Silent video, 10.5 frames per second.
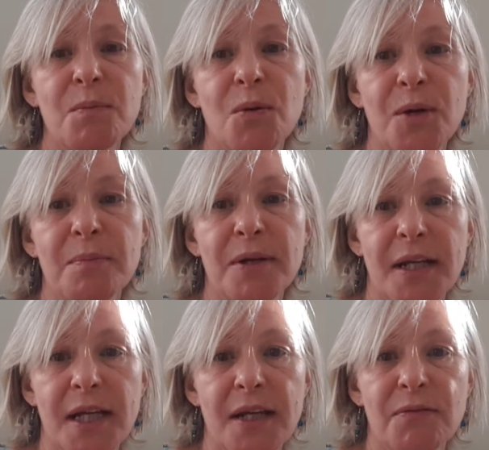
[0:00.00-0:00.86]
what we
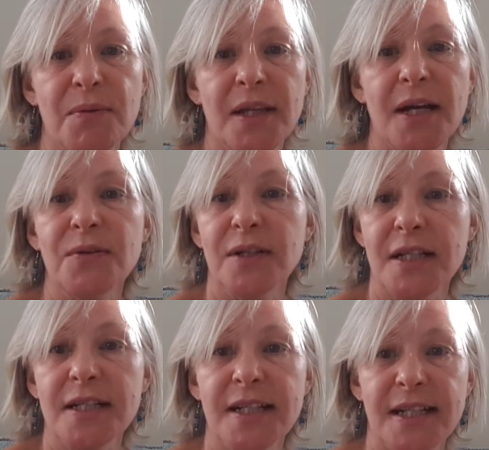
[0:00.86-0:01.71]
believe without
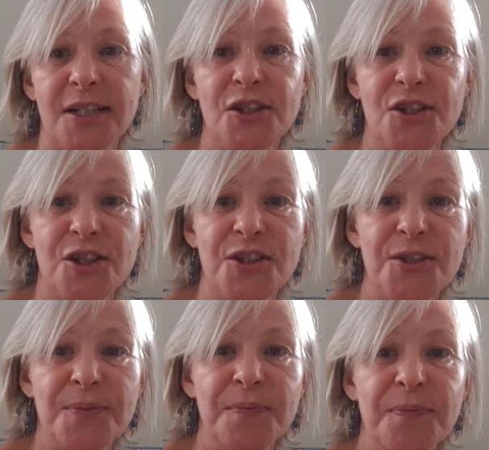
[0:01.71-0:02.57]
getting
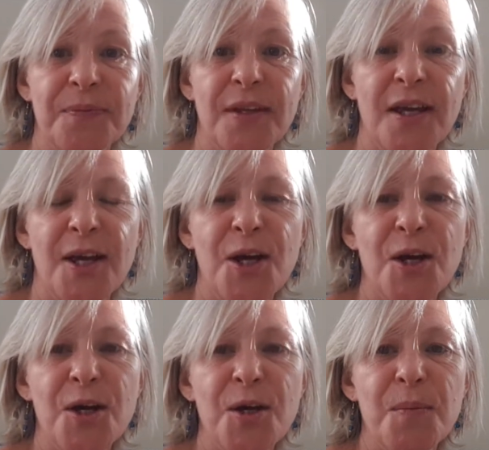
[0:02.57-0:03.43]
anxious.
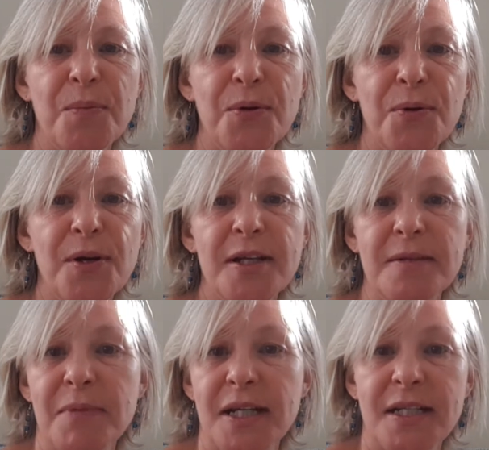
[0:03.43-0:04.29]
Paul
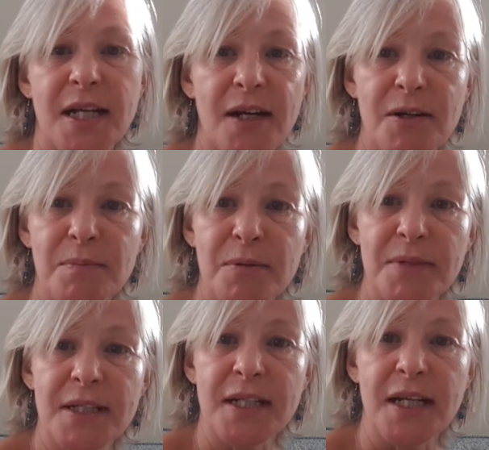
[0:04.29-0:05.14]
had made terrible
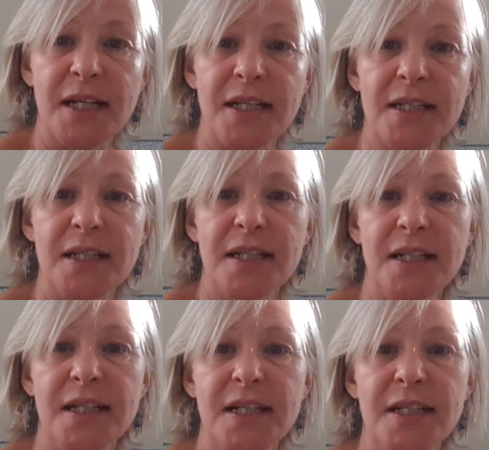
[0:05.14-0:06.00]
mistakes
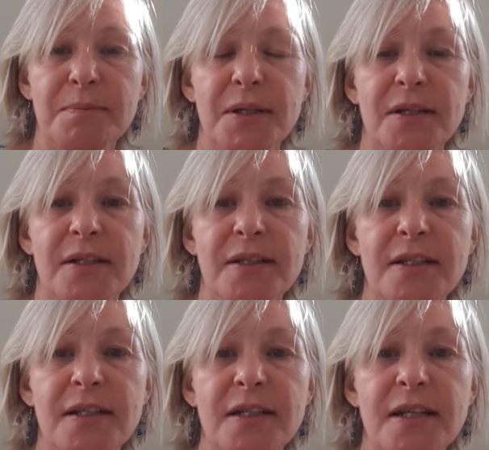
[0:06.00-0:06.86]
in his
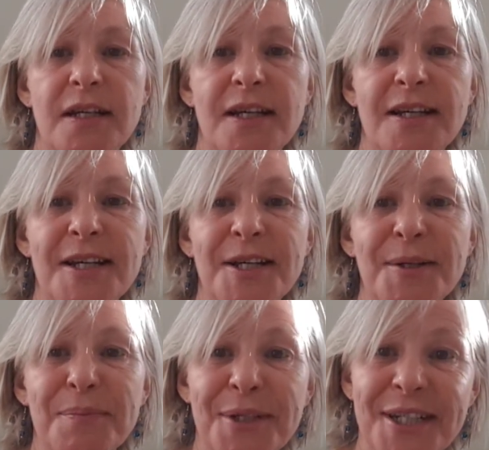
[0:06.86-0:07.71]
past,
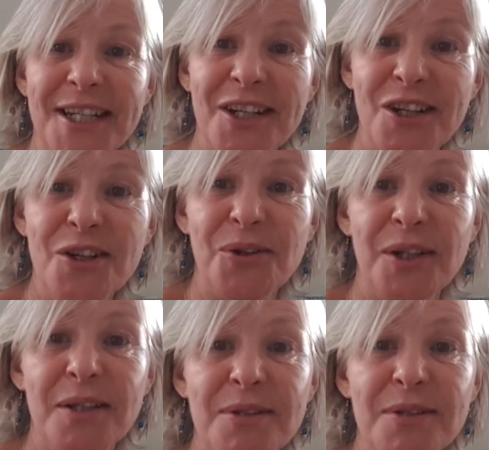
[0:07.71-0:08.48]
but he knew he